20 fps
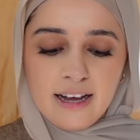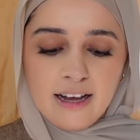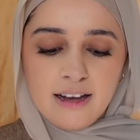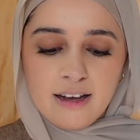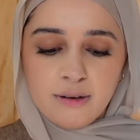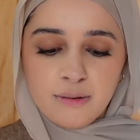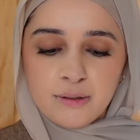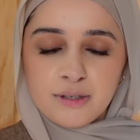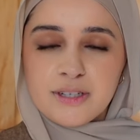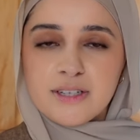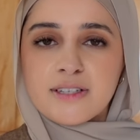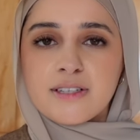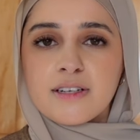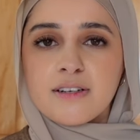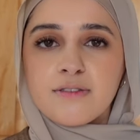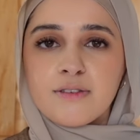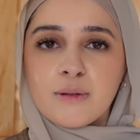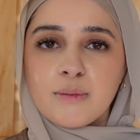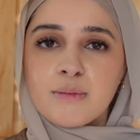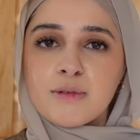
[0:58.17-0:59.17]
I was
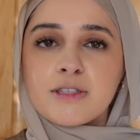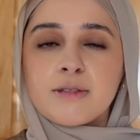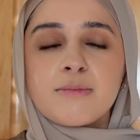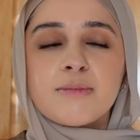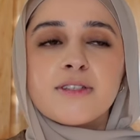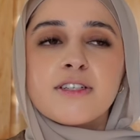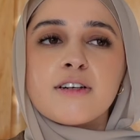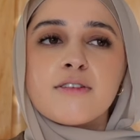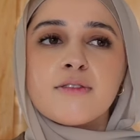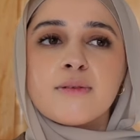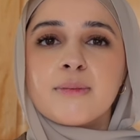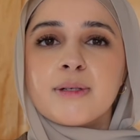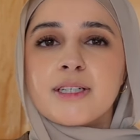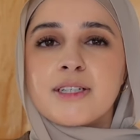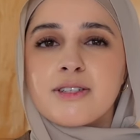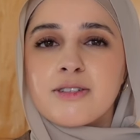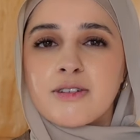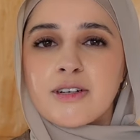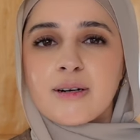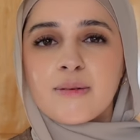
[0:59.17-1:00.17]
filming some stuff for my
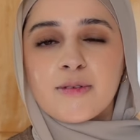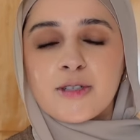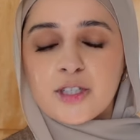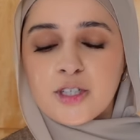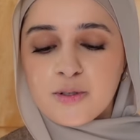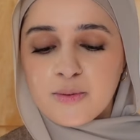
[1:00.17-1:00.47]
Instagram, which